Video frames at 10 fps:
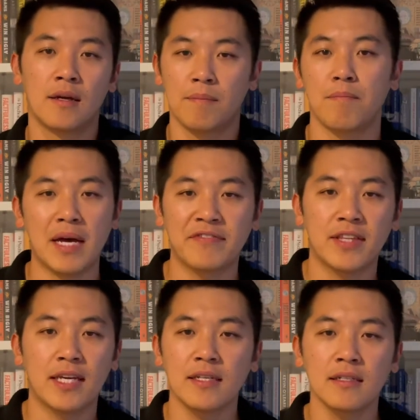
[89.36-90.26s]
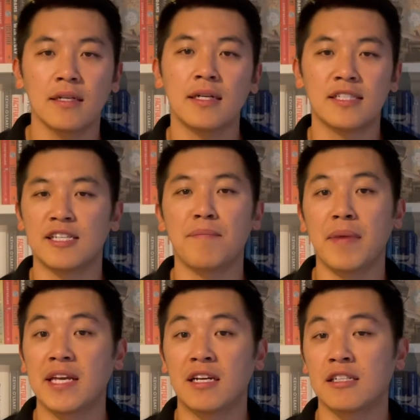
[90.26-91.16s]
Methane is the
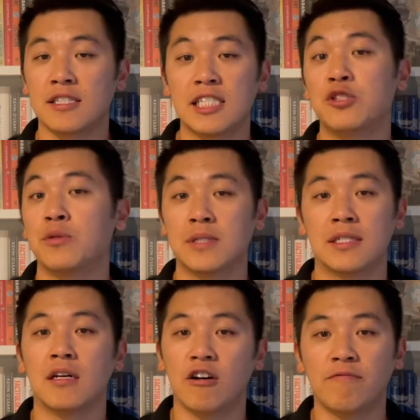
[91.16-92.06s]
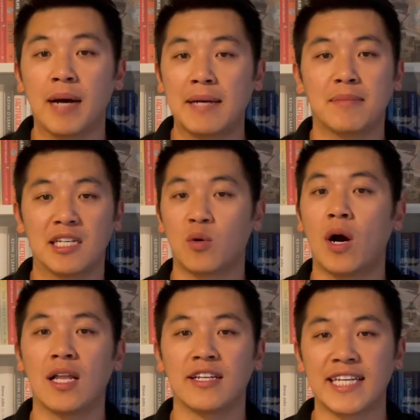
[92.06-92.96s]
main constituent of pipeline
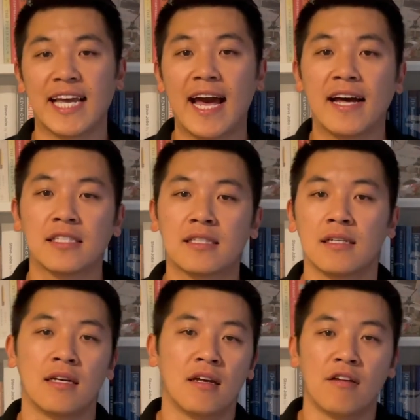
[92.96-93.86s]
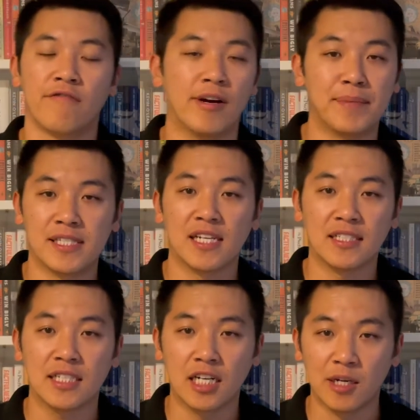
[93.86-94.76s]
quality gas,
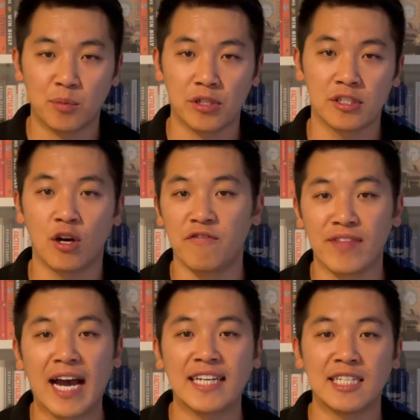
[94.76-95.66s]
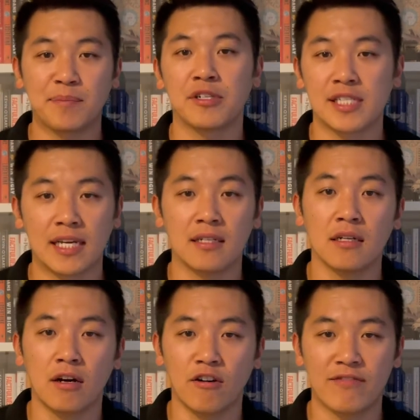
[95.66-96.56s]
representing upwards of 90%
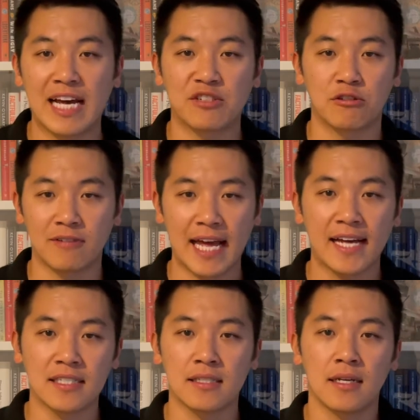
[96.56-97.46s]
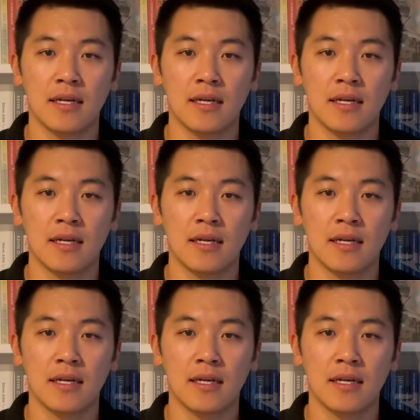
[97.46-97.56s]
of natural gas.